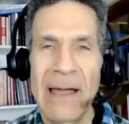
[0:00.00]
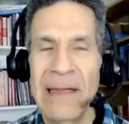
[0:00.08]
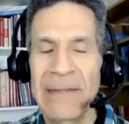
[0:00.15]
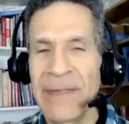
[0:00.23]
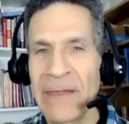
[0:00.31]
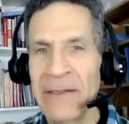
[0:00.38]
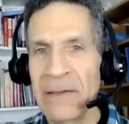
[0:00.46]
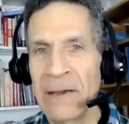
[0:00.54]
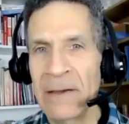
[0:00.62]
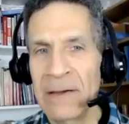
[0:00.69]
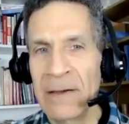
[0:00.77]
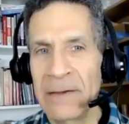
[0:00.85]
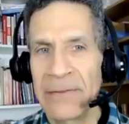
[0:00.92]
I think
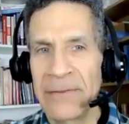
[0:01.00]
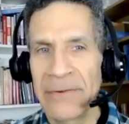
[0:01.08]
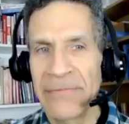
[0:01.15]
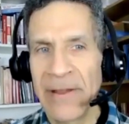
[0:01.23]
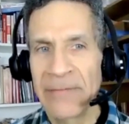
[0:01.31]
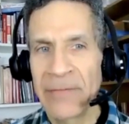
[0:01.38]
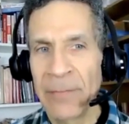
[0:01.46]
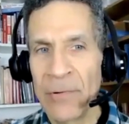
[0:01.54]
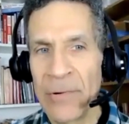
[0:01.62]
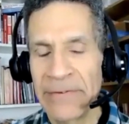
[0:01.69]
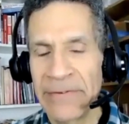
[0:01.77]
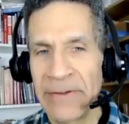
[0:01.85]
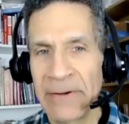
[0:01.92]
there are several
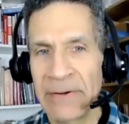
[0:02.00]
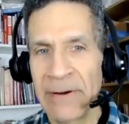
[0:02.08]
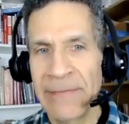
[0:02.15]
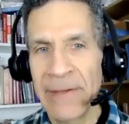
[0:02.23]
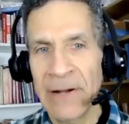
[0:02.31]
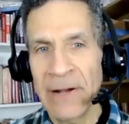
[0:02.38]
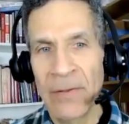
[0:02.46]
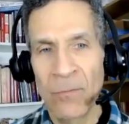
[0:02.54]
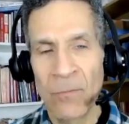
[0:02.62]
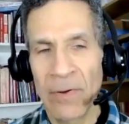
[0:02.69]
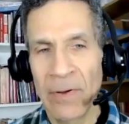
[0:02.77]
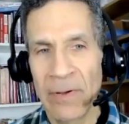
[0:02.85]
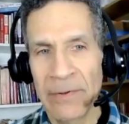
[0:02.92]
points here. I think
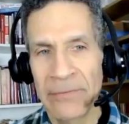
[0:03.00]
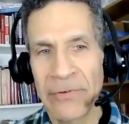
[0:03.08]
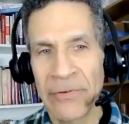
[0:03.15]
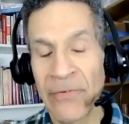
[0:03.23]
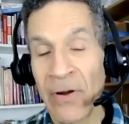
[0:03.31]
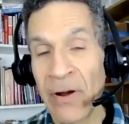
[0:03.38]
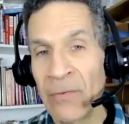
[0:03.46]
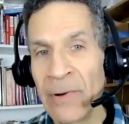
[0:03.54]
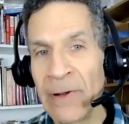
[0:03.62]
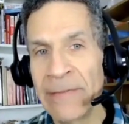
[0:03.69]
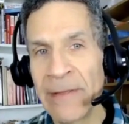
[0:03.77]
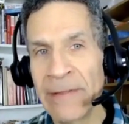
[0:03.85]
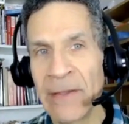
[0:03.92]
to start
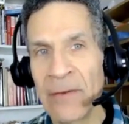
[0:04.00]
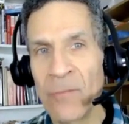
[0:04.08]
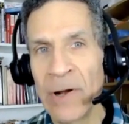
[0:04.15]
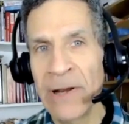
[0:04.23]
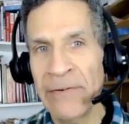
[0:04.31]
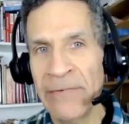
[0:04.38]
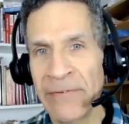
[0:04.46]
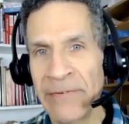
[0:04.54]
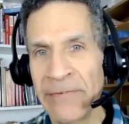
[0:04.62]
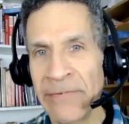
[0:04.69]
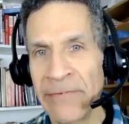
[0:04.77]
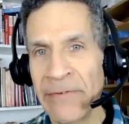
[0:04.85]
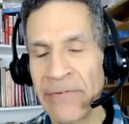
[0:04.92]
with, I think one has to
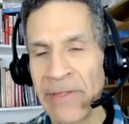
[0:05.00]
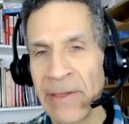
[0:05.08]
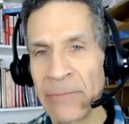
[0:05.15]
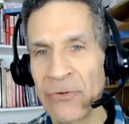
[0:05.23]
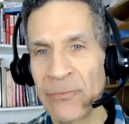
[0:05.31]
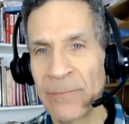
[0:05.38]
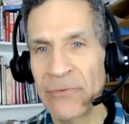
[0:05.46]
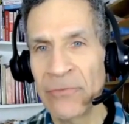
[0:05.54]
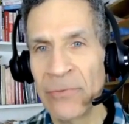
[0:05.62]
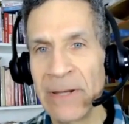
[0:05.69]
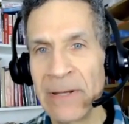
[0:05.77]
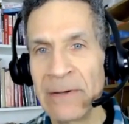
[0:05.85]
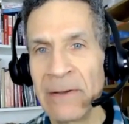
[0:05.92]
distinguish
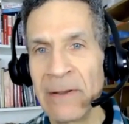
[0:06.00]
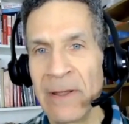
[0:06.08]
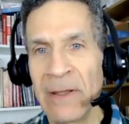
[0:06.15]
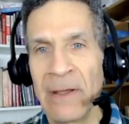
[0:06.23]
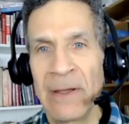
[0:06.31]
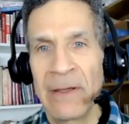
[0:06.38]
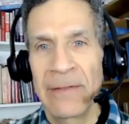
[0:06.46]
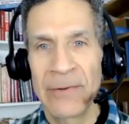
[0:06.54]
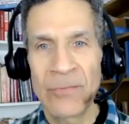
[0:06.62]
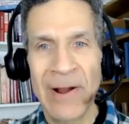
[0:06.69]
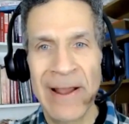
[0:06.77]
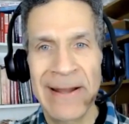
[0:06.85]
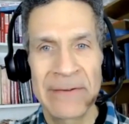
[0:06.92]
between the
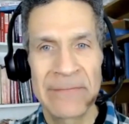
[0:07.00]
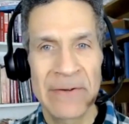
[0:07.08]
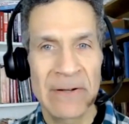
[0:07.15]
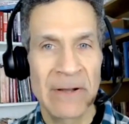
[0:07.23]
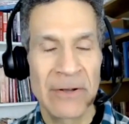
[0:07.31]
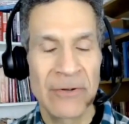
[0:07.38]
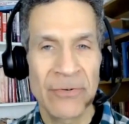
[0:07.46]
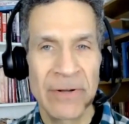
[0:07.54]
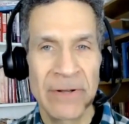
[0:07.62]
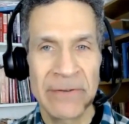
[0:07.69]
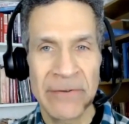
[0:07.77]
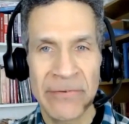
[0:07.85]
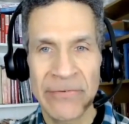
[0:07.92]
right of a
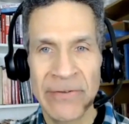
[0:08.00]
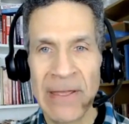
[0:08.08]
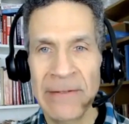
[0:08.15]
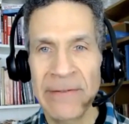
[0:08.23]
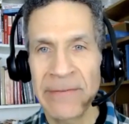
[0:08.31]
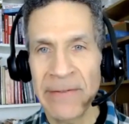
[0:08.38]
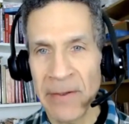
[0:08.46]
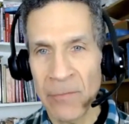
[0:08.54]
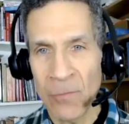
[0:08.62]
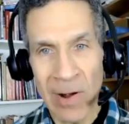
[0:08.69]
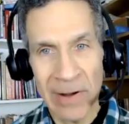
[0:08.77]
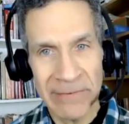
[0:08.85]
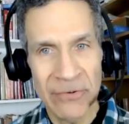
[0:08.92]
country to say that they
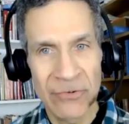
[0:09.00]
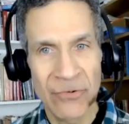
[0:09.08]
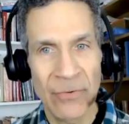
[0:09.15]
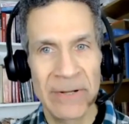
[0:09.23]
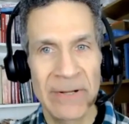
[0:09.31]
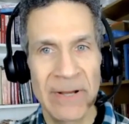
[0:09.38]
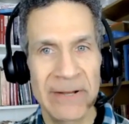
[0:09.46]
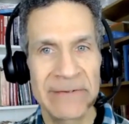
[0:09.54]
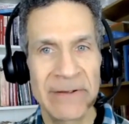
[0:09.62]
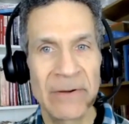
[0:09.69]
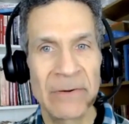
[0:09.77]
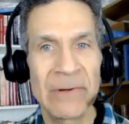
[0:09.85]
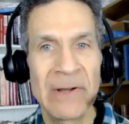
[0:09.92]
want to join
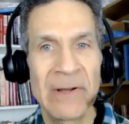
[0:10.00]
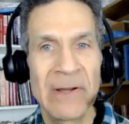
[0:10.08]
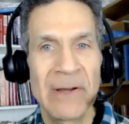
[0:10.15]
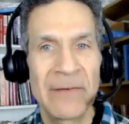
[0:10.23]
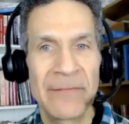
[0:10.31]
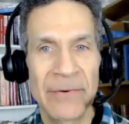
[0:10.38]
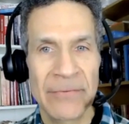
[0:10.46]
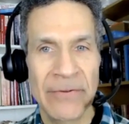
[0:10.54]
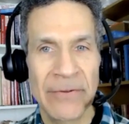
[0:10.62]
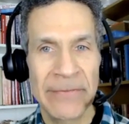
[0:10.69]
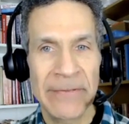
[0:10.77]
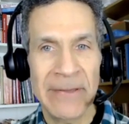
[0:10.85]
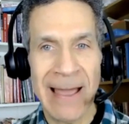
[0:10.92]
NATO
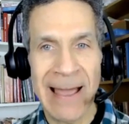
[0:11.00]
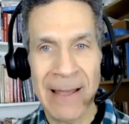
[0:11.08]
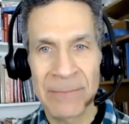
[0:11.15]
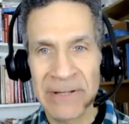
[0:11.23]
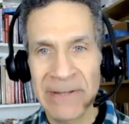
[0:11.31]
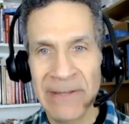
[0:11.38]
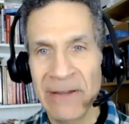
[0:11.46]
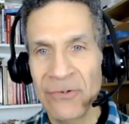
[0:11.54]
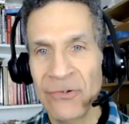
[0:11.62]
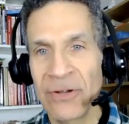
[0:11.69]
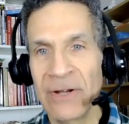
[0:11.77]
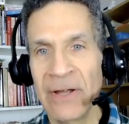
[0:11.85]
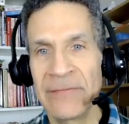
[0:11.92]
versus the
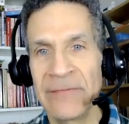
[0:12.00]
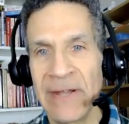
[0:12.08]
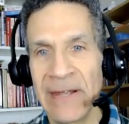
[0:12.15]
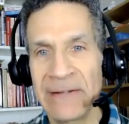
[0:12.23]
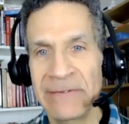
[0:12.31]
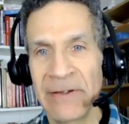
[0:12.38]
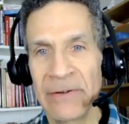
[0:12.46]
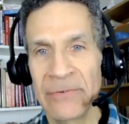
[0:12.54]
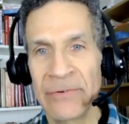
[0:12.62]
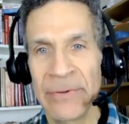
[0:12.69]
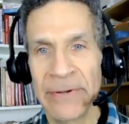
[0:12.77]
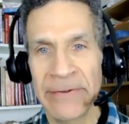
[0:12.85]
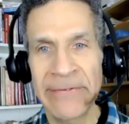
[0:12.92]
obligation of NATO
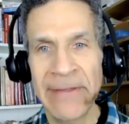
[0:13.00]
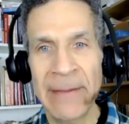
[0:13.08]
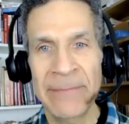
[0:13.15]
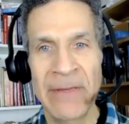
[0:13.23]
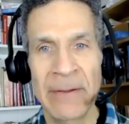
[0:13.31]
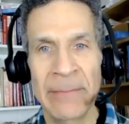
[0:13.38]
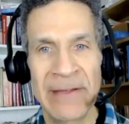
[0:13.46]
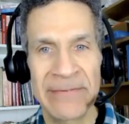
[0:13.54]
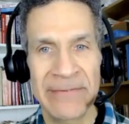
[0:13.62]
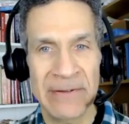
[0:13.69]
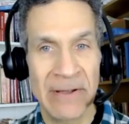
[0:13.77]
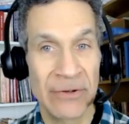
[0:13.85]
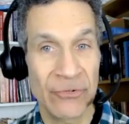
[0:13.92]
to accept them as
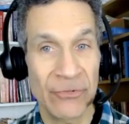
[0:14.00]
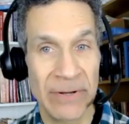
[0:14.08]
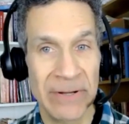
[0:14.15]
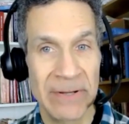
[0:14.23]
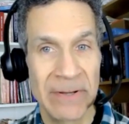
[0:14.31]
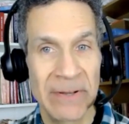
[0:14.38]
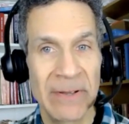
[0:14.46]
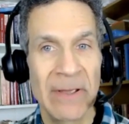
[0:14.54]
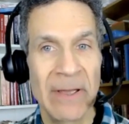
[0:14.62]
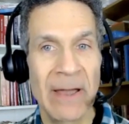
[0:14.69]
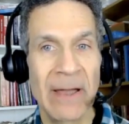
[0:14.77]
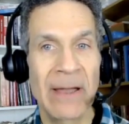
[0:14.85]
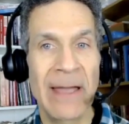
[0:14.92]
a country,
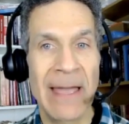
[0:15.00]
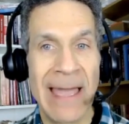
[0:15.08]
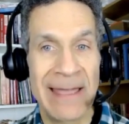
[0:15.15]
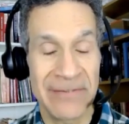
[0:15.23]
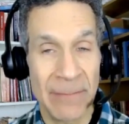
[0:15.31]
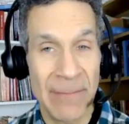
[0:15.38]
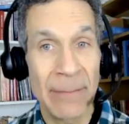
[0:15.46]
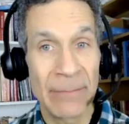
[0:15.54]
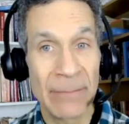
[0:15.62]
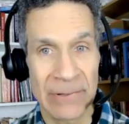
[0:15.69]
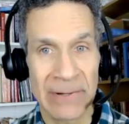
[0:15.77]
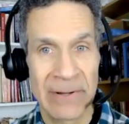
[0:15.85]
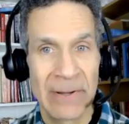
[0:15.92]
as a
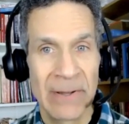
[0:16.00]
member.